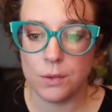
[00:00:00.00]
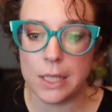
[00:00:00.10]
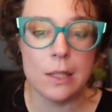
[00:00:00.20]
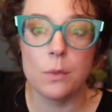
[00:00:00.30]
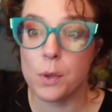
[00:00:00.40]

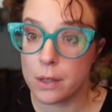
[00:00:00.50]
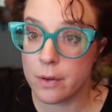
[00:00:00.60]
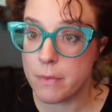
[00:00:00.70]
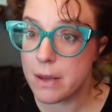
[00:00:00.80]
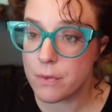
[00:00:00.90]
didn't work
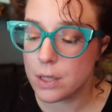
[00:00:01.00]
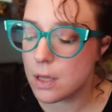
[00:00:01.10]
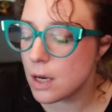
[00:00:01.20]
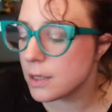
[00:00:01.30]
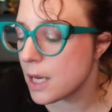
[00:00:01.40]
for me for a
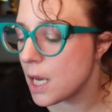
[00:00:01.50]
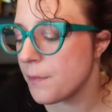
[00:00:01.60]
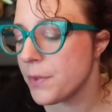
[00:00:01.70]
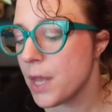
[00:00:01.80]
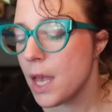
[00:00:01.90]
long time.